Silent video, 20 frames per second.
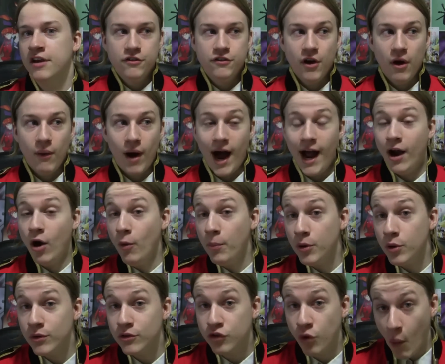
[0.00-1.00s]
So I hope
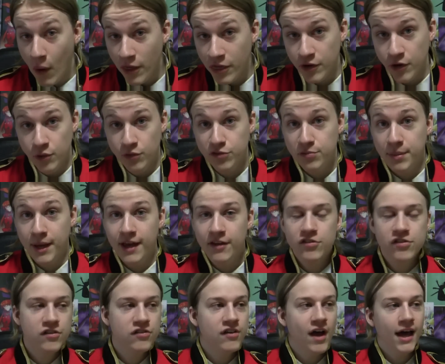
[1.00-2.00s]
you enjoy the new
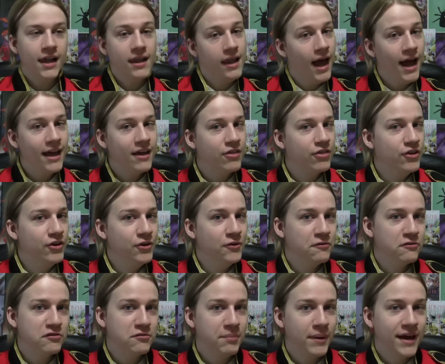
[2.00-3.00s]
space, because I like the new
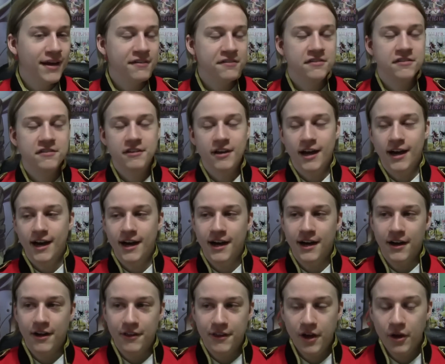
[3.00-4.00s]
space.
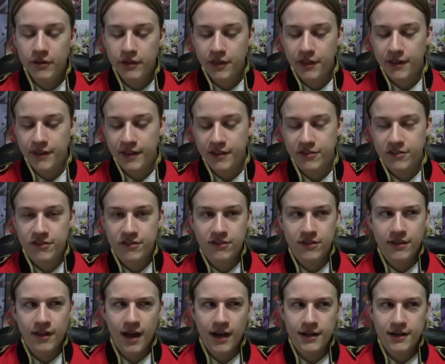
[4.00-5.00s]
The only thing that's
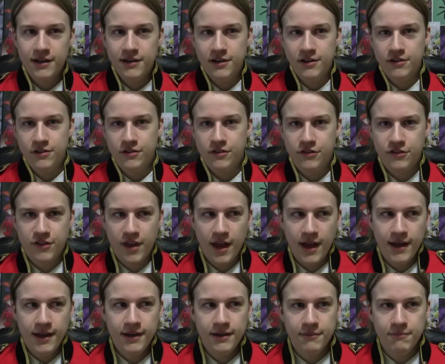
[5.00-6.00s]
not gonna
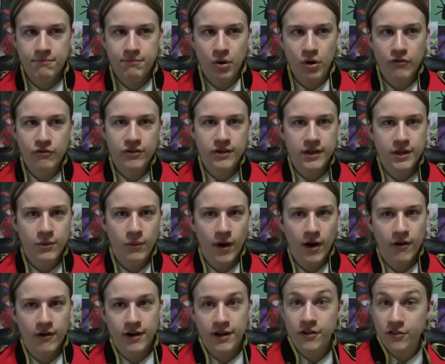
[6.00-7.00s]
stay perfectly
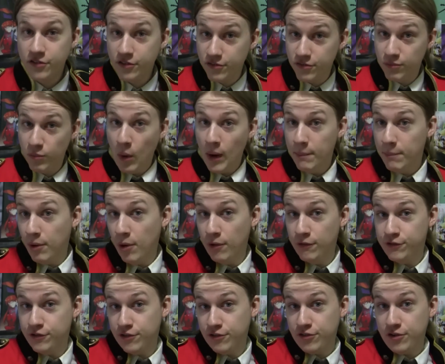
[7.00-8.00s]
where it is what
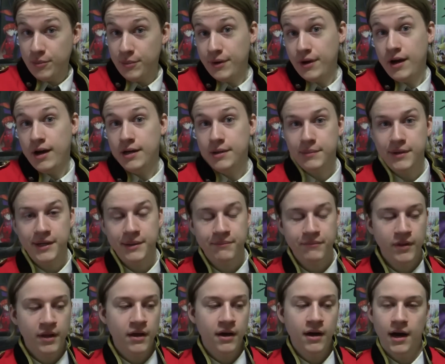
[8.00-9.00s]
posters are behind me,
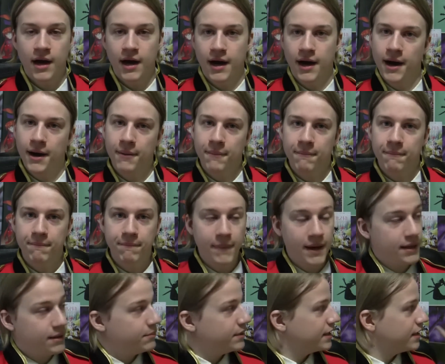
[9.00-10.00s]

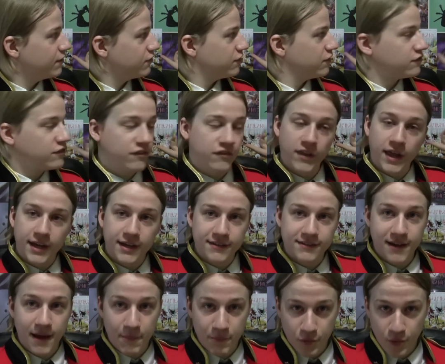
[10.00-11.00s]
mainly because this is like a
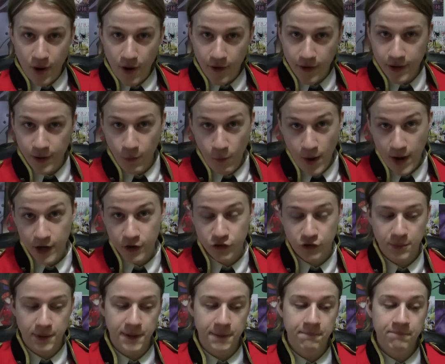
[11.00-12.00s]
temporary
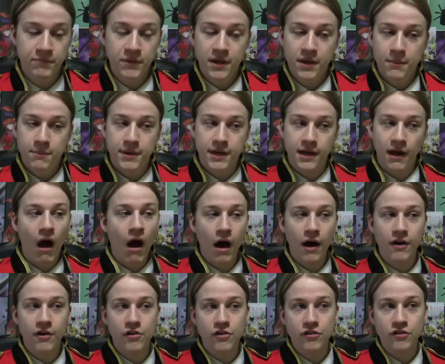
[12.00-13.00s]
arrangement,
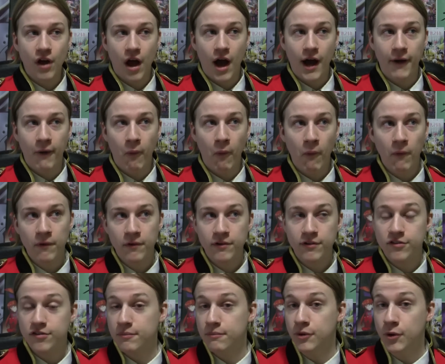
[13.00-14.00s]
because I ordered
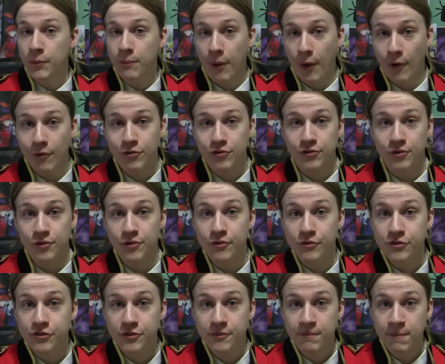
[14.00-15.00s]
some new
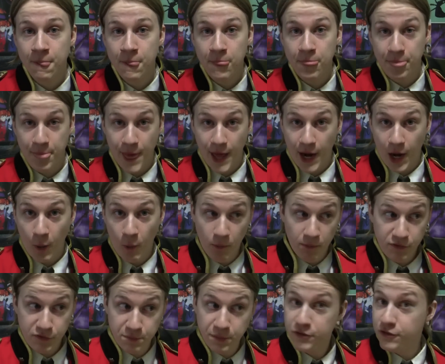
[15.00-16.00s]
posters that I
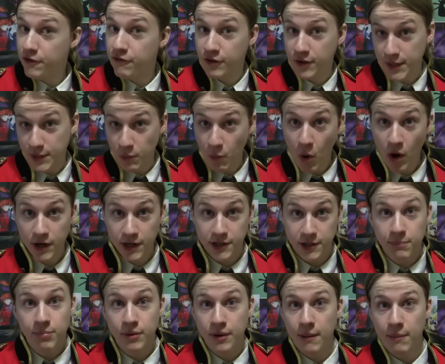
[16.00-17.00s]
specifically wanted
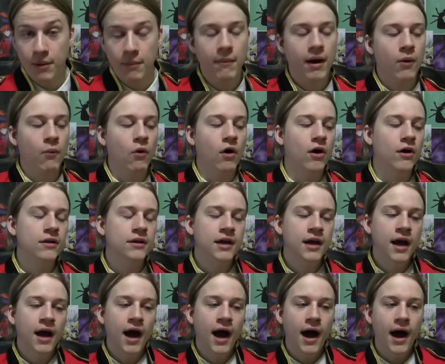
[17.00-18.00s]
to put up on my wall.
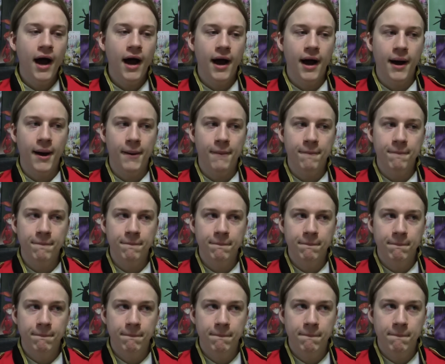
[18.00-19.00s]

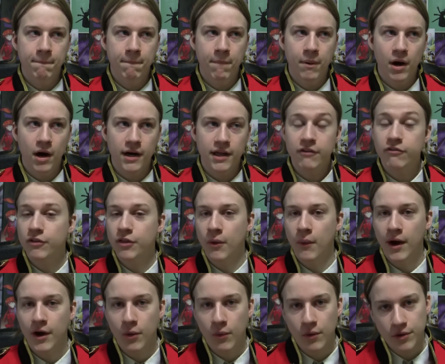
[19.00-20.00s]
But even
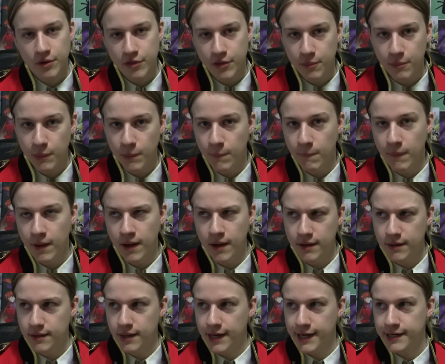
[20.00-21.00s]
though I ordered them,
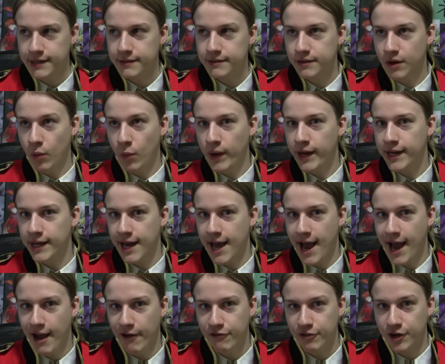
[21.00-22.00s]
like a week and a
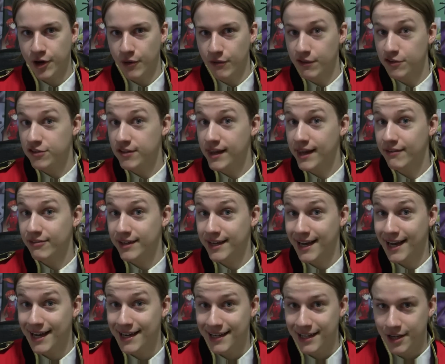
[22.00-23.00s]
half ago, they still haven't
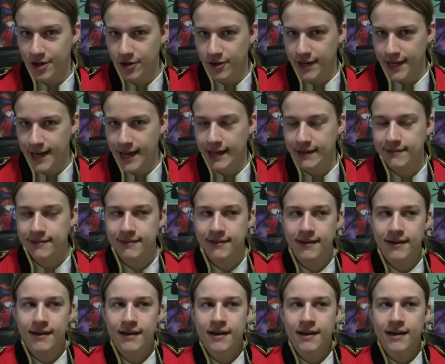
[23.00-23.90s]
gotten here yet.